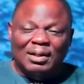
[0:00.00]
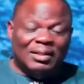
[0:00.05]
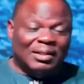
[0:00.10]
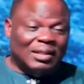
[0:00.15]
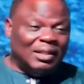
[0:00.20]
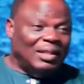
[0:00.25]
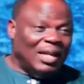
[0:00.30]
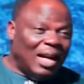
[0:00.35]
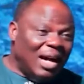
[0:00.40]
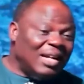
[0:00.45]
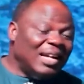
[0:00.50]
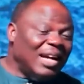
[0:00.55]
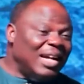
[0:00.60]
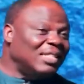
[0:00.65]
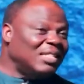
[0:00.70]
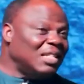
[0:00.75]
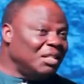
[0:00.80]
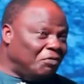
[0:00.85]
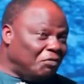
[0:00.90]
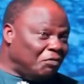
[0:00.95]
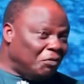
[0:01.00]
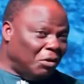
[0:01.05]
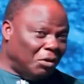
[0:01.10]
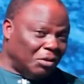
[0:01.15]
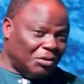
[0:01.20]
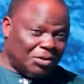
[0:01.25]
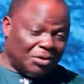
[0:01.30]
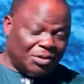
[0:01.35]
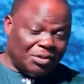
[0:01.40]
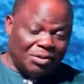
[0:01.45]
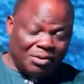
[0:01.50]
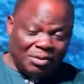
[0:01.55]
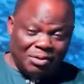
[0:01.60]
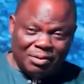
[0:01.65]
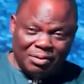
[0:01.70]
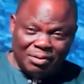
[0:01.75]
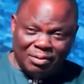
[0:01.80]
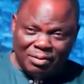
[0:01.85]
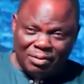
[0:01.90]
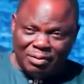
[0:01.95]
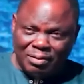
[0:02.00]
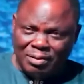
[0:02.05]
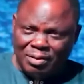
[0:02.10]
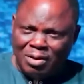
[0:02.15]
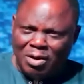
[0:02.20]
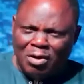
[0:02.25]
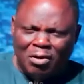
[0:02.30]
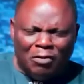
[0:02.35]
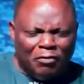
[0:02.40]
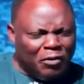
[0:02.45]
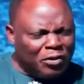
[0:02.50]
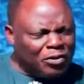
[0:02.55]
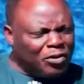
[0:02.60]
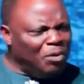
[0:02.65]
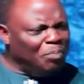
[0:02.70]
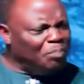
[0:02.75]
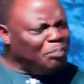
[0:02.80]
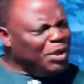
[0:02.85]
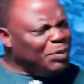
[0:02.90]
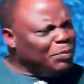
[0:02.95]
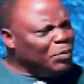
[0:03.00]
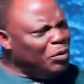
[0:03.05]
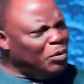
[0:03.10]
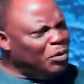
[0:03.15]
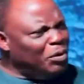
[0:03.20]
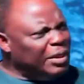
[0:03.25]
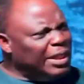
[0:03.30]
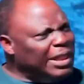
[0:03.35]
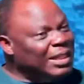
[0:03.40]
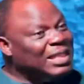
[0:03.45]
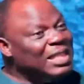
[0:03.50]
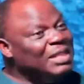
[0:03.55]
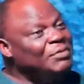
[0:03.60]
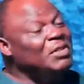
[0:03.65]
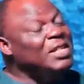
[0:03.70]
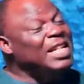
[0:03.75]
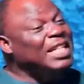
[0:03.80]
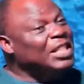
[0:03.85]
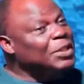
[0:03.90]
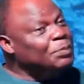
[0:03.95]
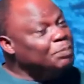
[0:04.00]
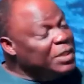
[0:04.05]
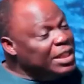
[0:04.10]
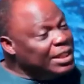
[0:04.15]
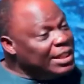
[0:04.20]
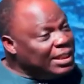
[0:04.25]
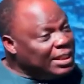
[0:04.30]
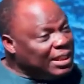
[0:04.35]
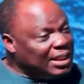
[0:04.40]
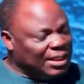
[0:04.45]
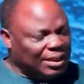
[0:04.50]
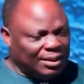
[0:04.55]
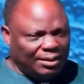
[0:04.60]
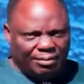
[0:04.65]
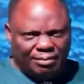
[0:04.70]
See, anger is a force. For some people, it's even a spirit.